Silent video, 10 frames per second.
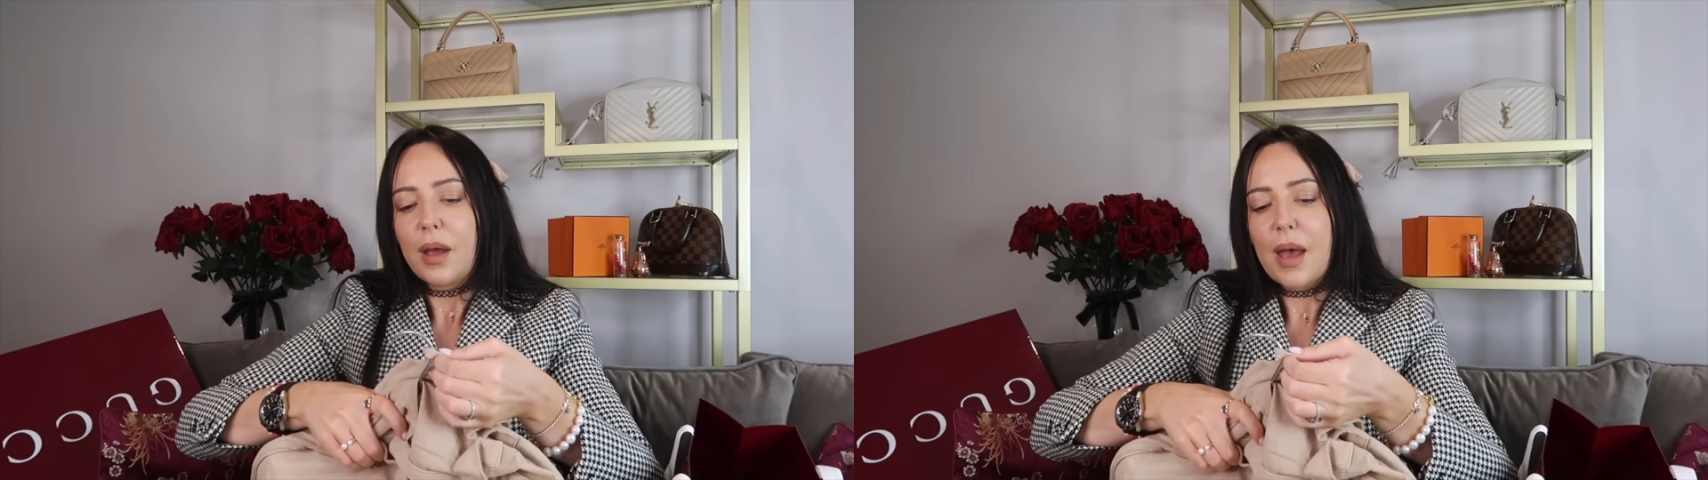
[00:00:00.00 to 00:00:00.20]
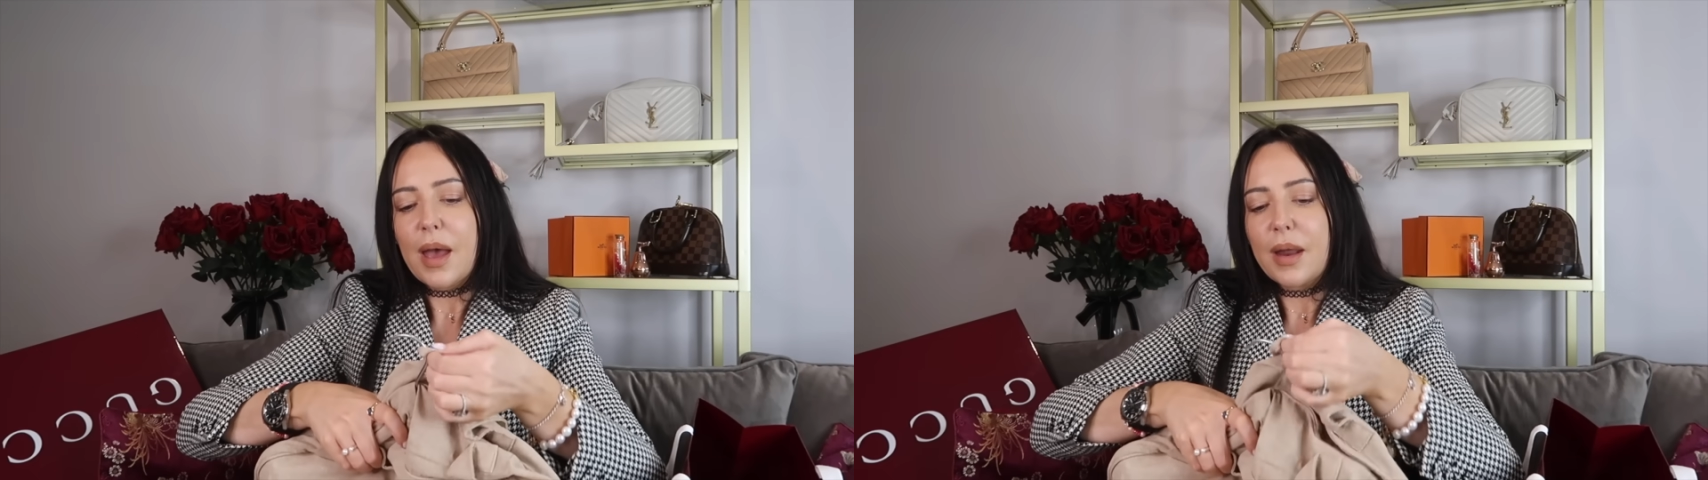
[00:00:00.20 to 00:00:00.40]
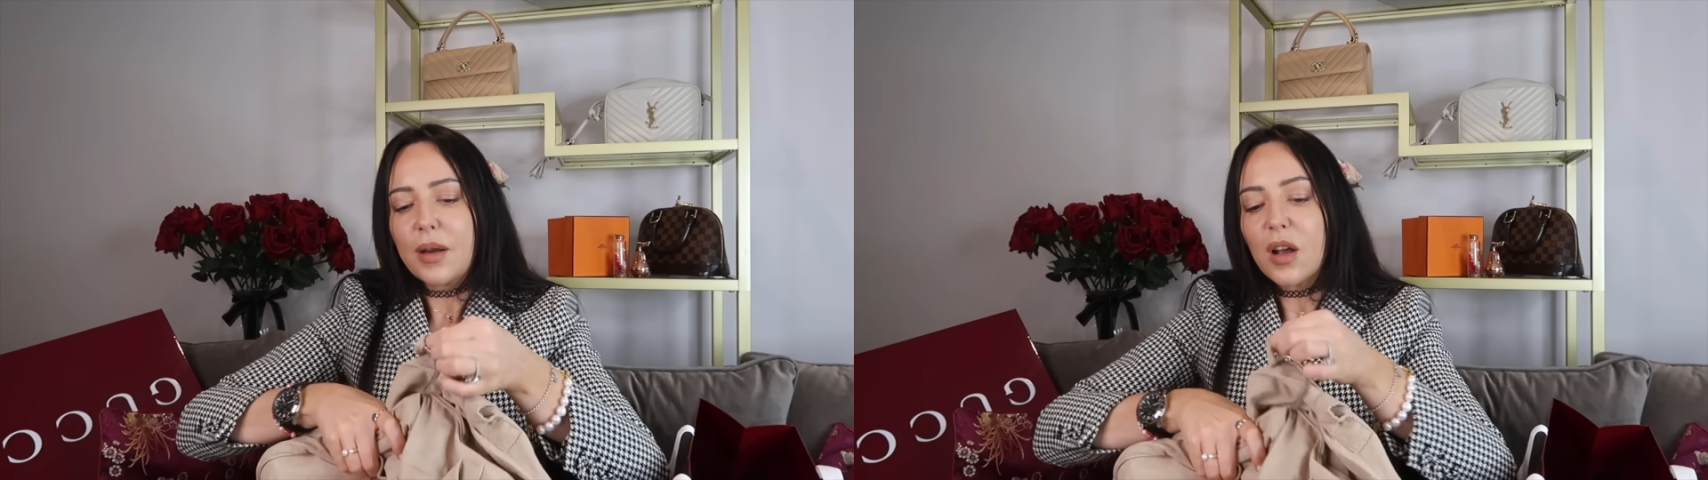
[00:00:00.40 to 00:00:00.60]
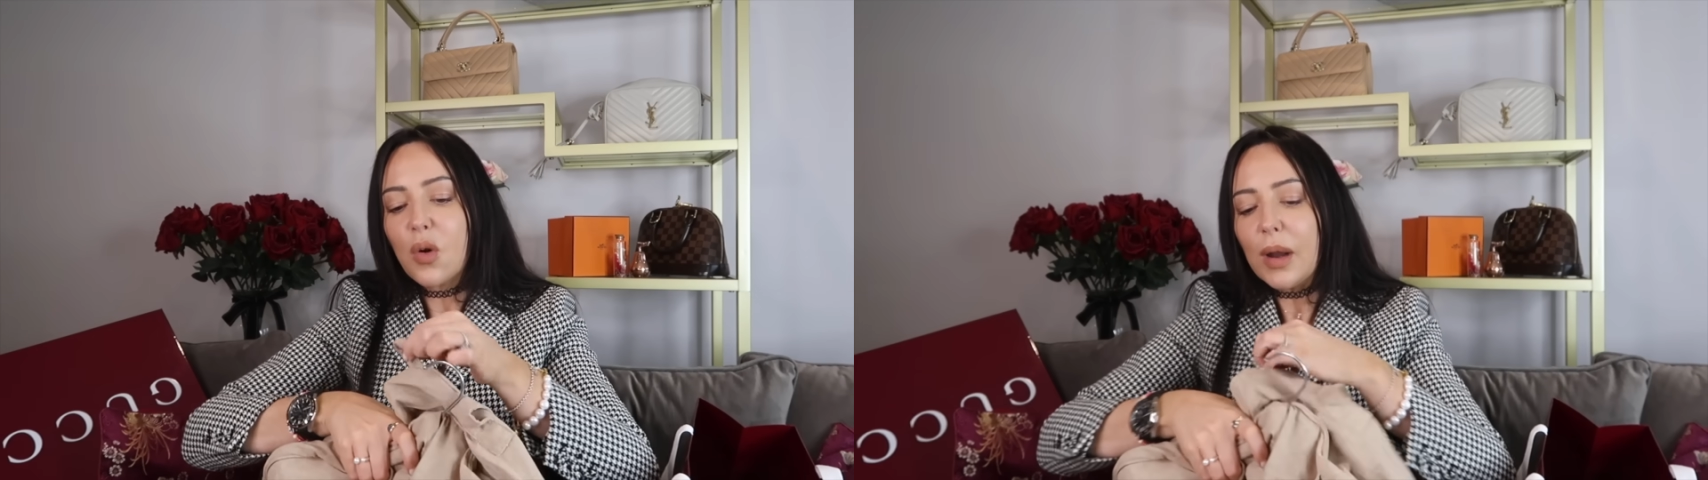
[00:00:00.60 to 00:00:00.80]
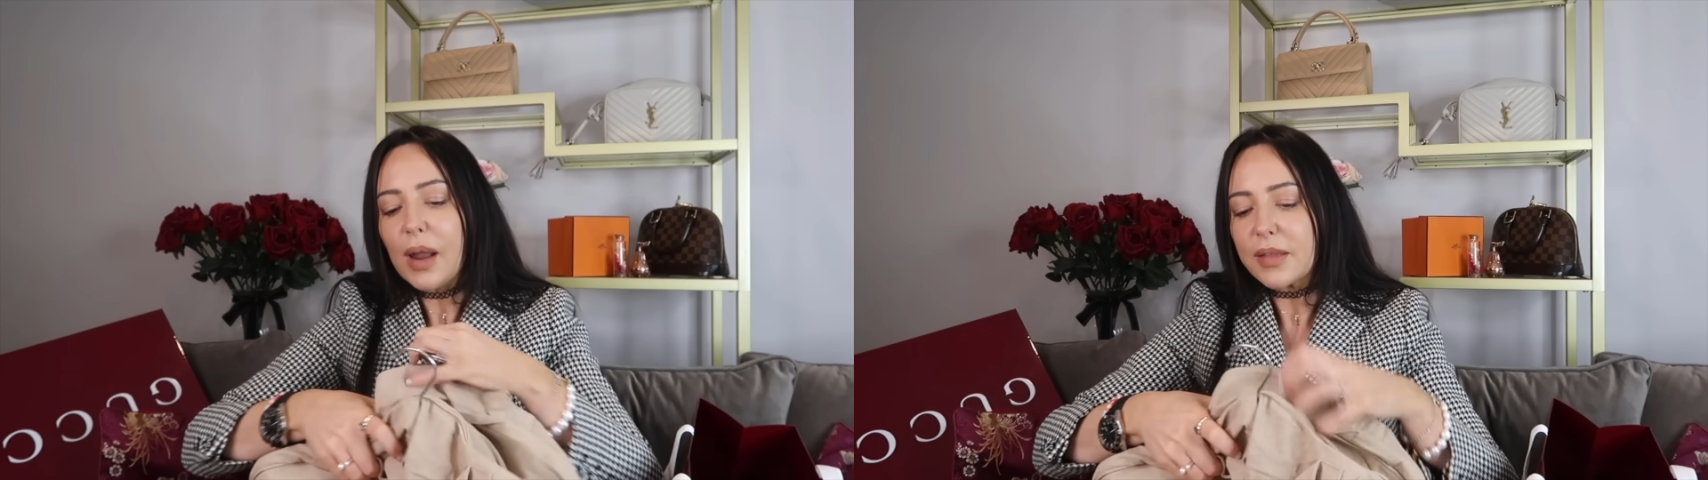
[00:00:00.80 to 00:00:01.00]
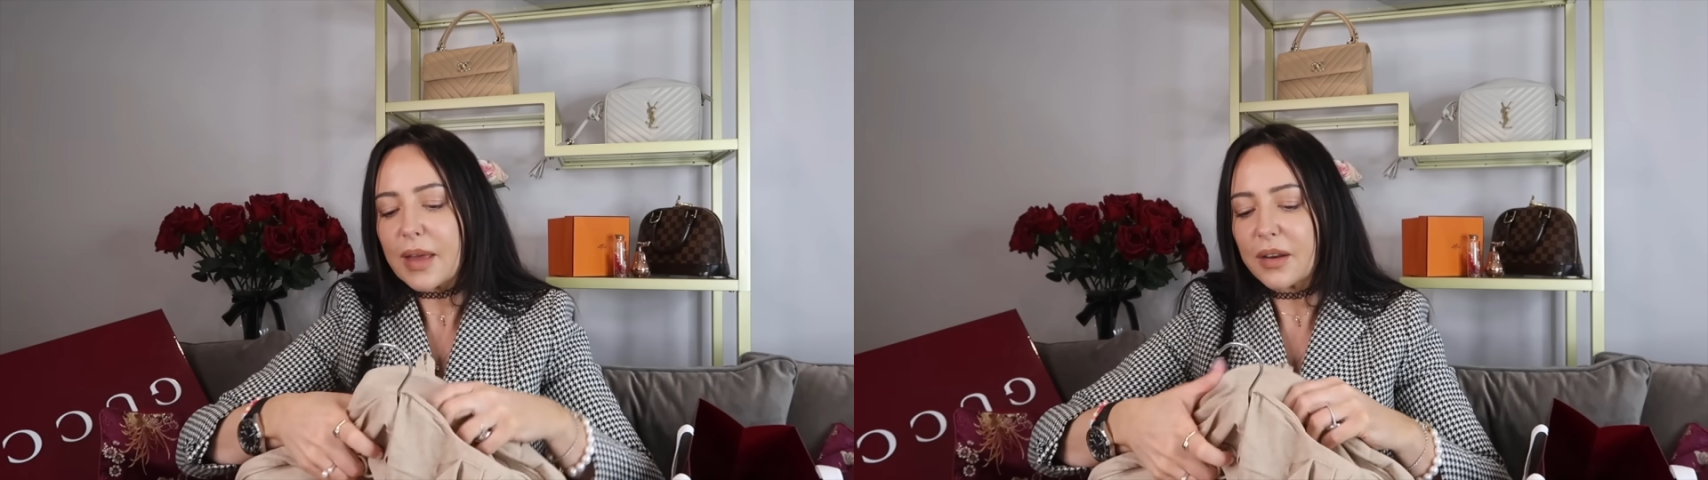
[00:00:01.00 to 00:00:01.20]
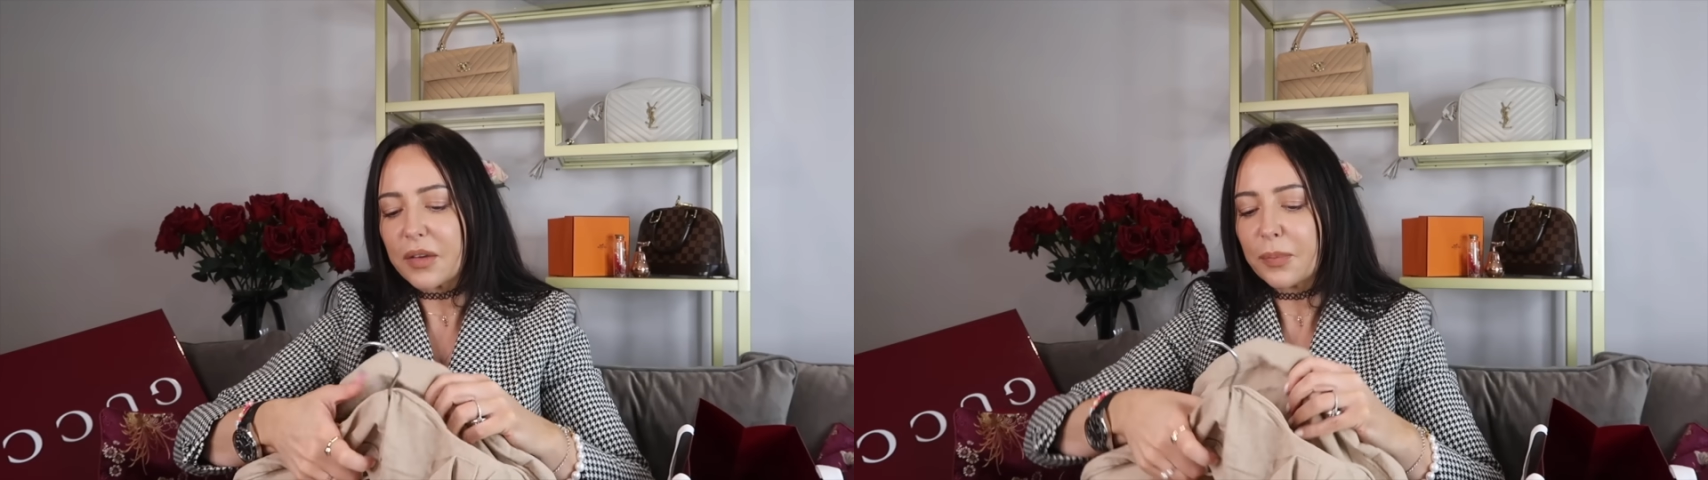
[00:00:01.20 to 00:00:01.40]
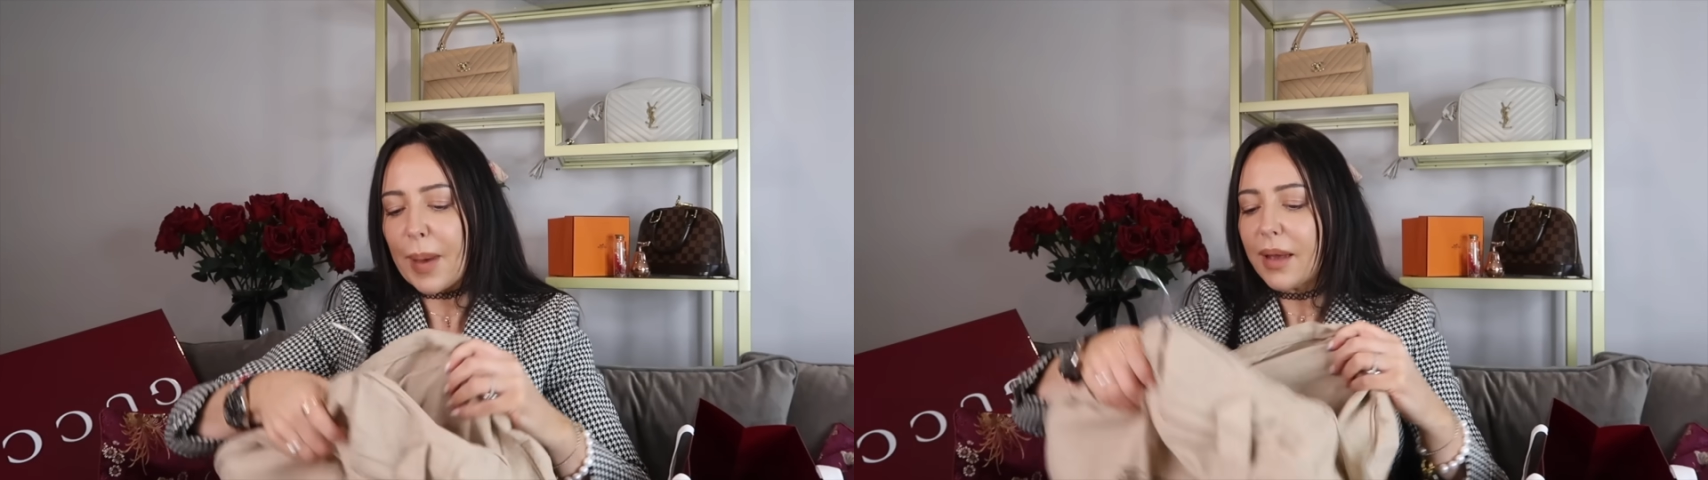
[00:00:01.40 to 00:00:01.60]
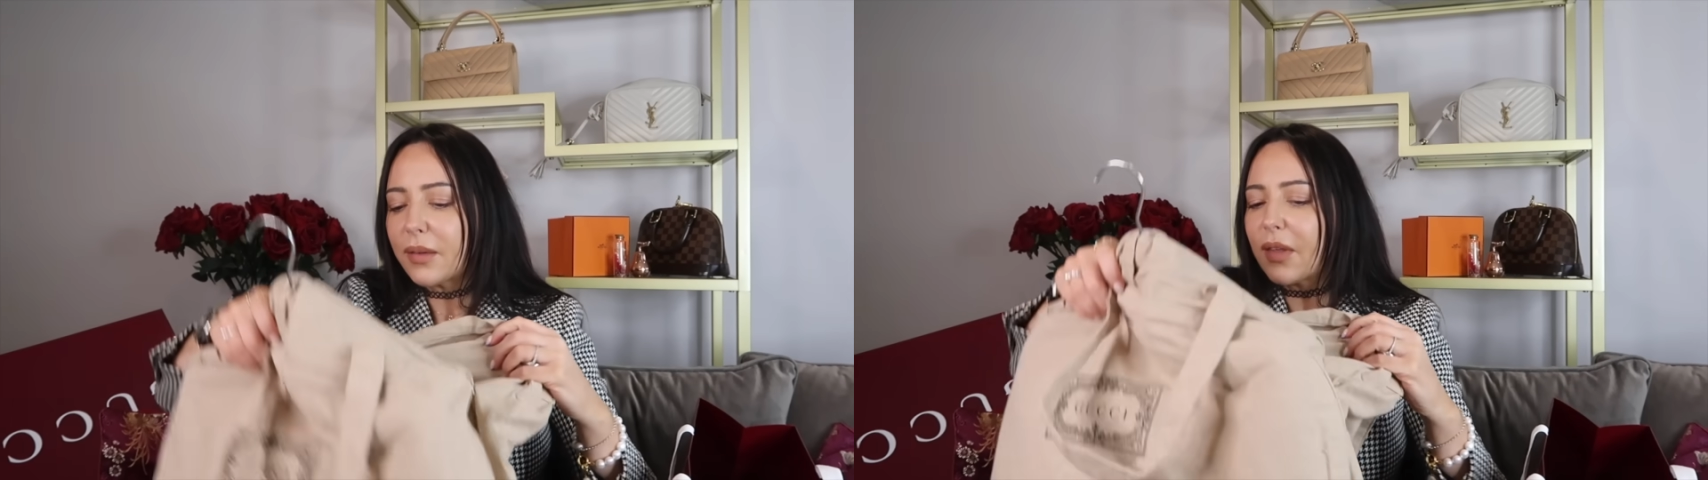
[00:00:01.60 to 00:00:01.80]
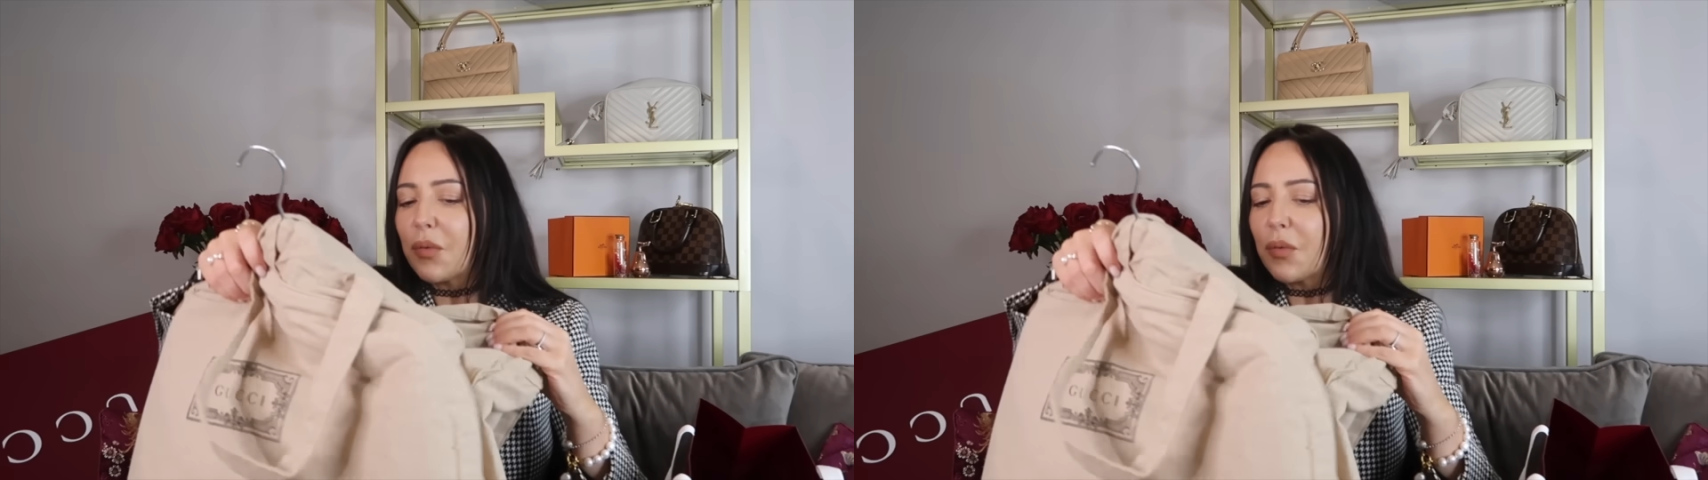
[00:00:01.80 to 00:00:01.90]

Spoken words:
And I quite like their dust bags.